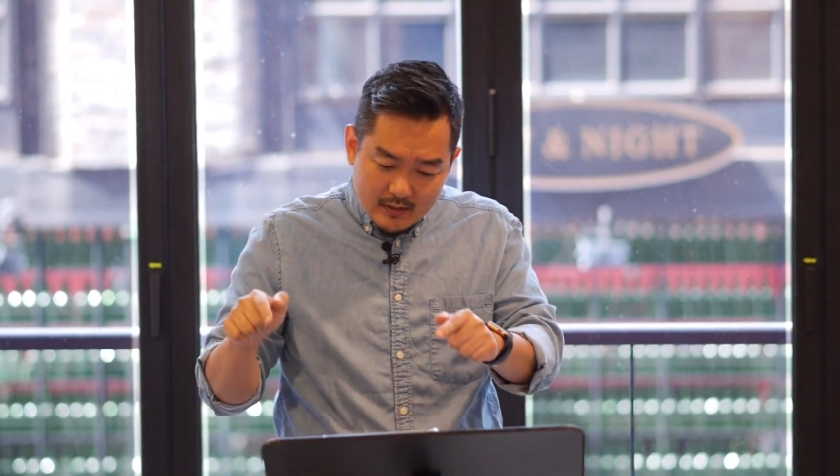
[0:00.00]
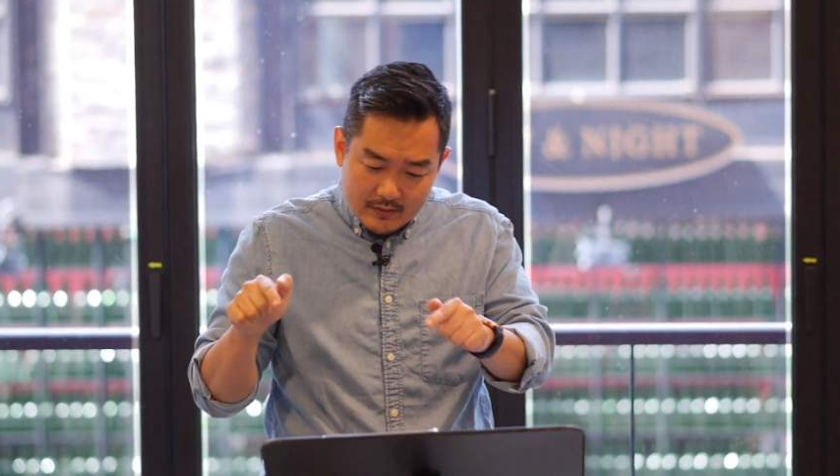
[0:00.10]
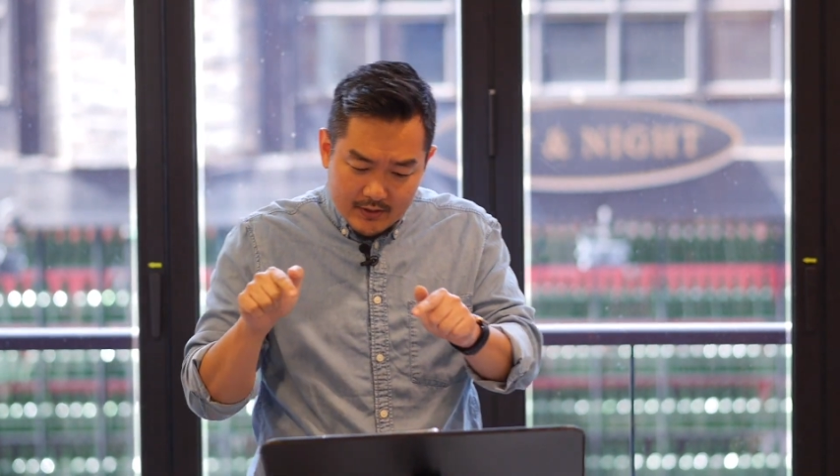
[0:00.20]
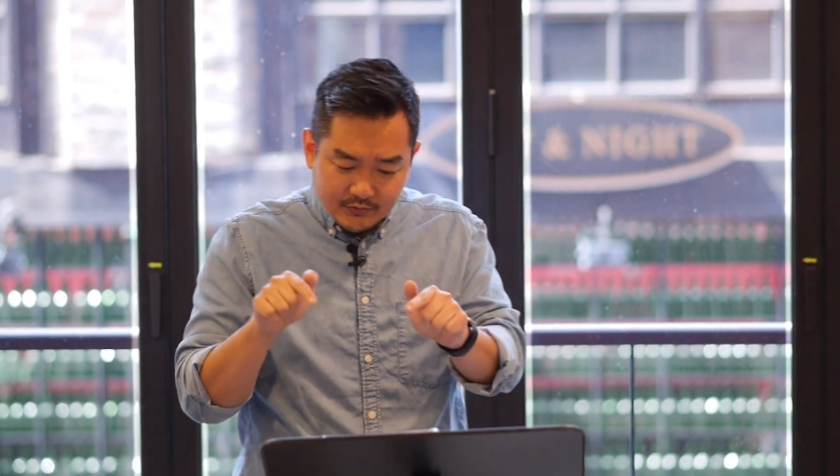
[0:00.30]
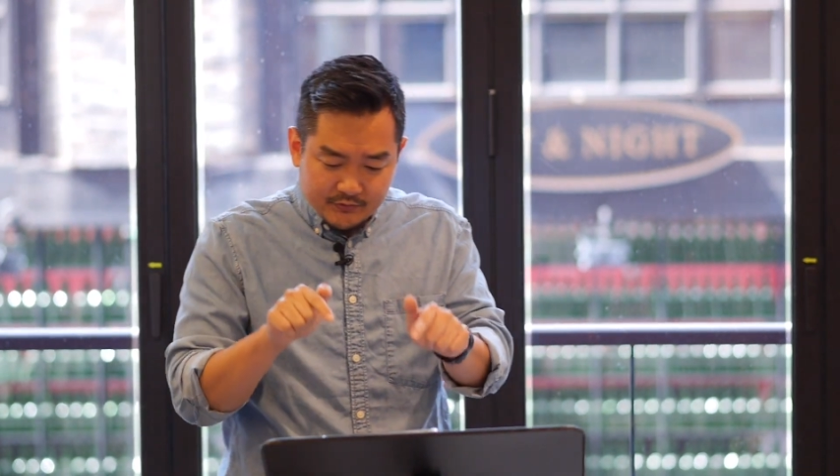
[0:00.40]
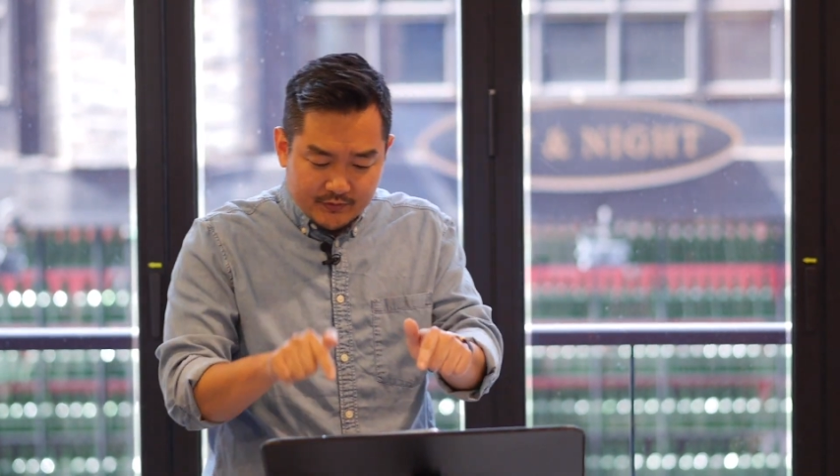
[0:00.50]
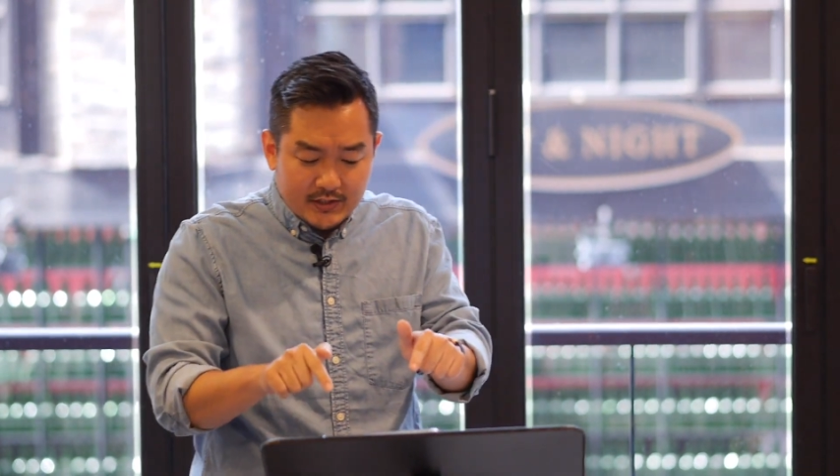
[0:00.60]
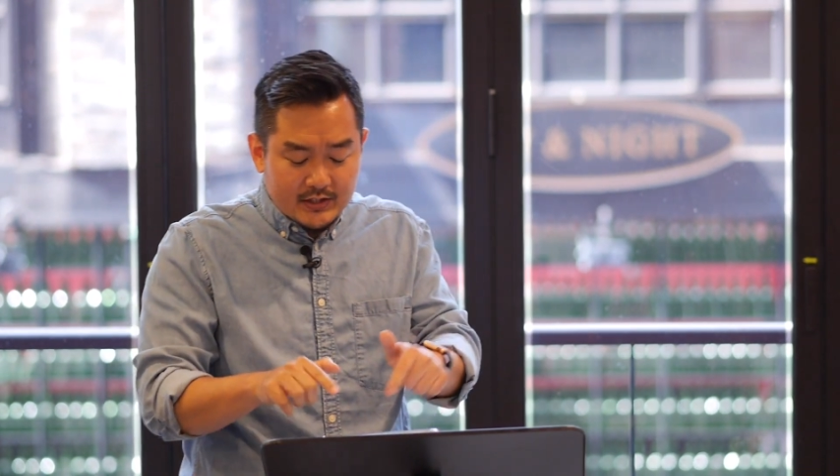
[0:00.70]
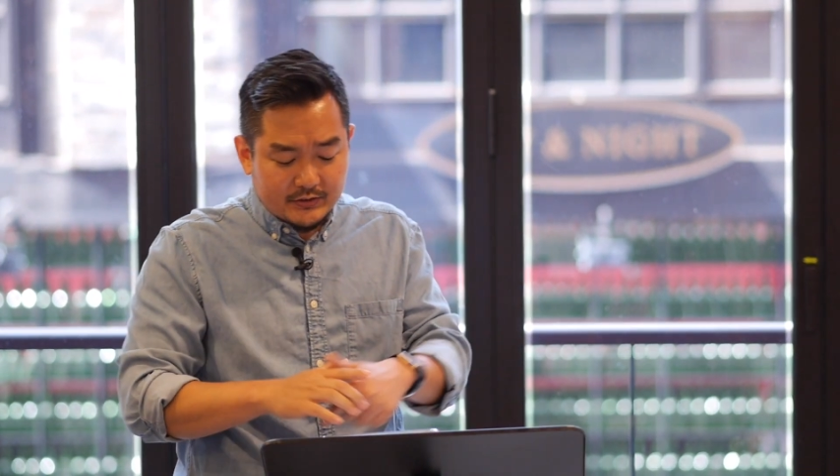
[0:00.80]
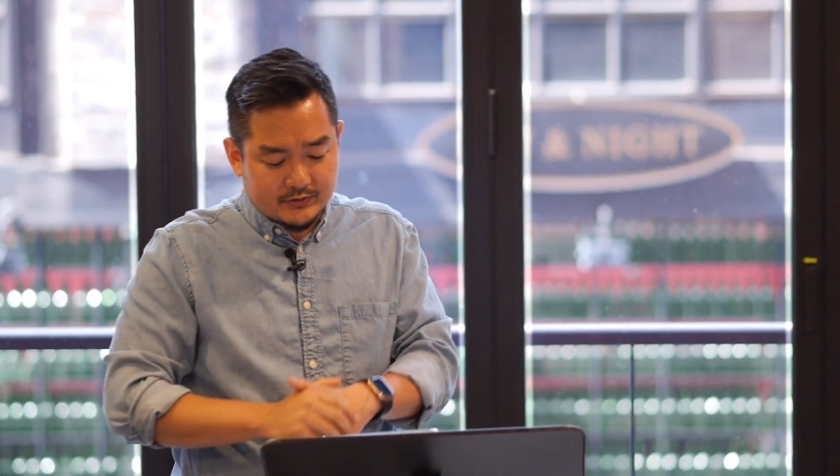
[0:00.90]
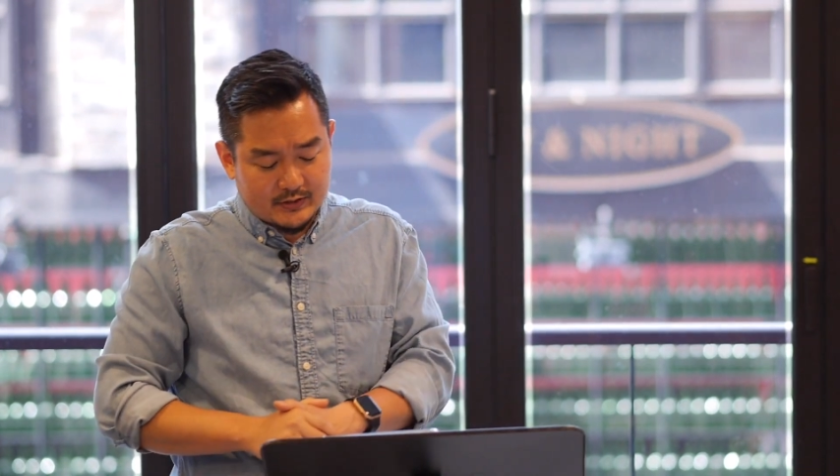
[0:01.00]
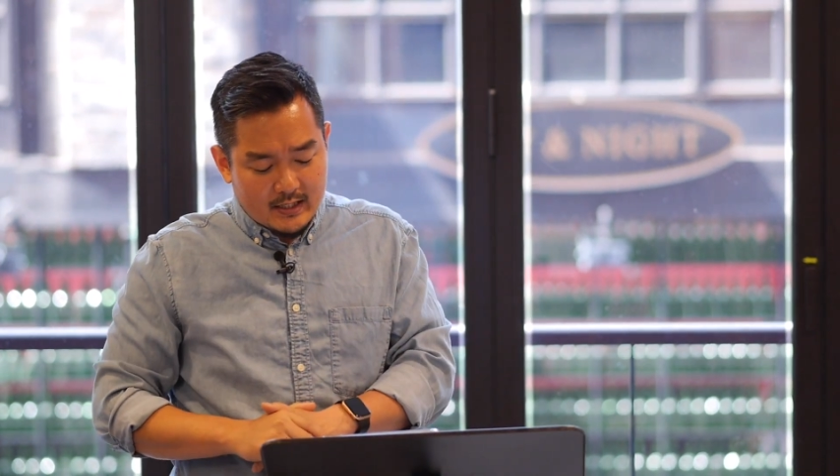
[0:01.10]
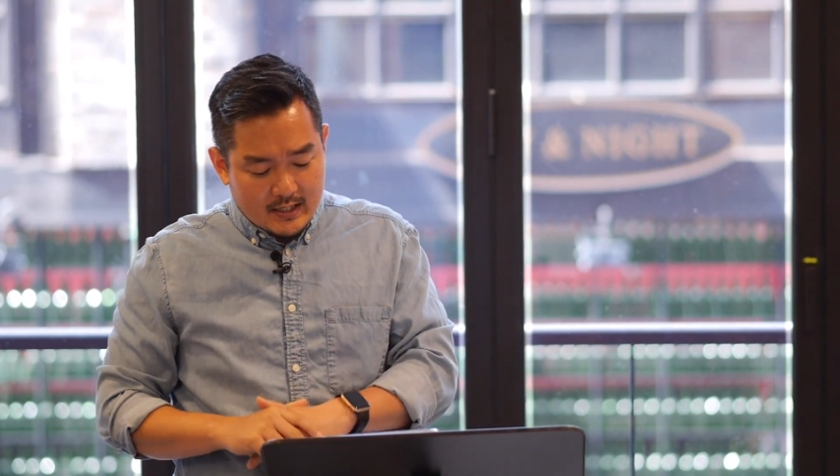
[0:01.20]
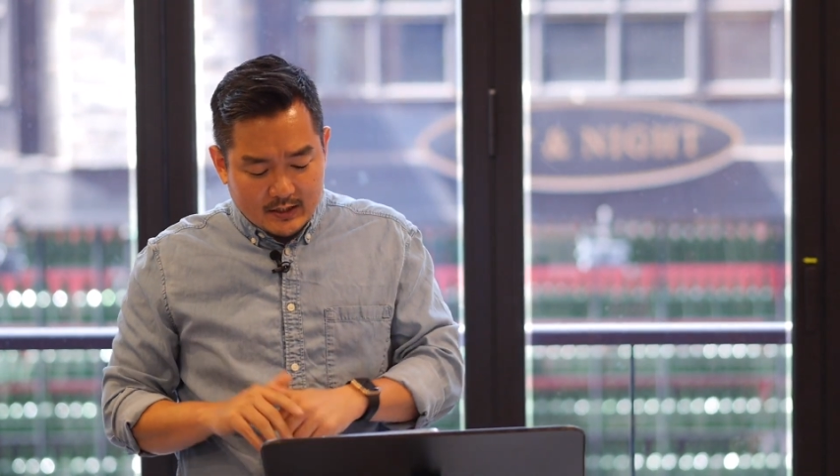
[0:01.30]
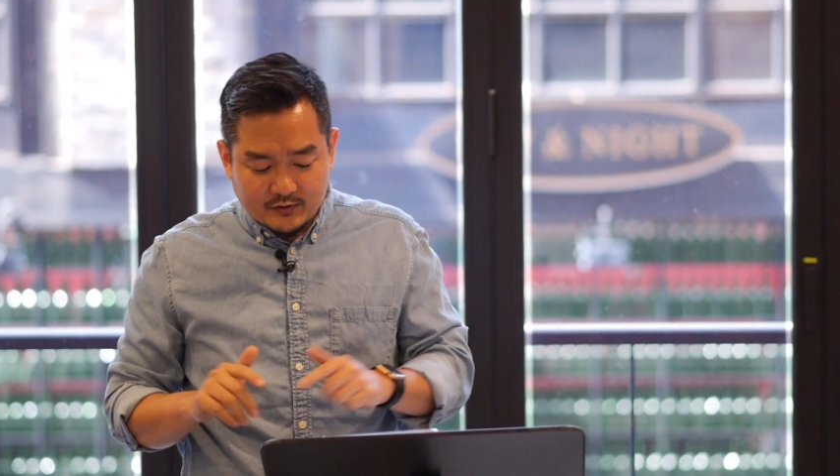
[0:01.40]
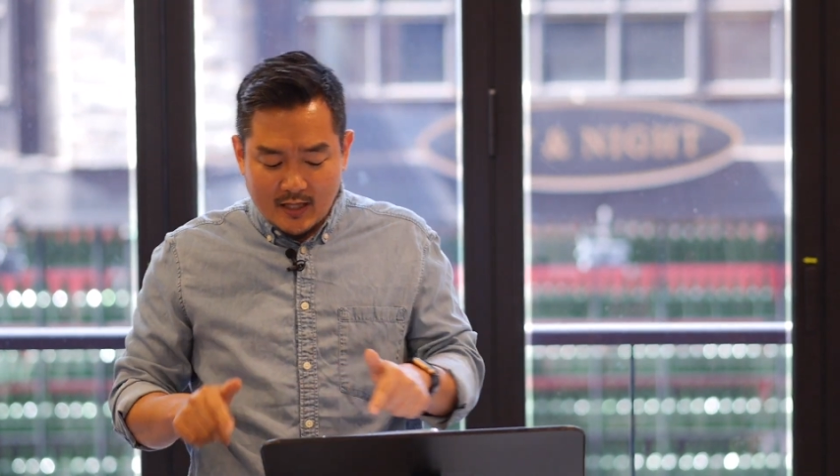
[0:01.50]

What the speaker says: This verse is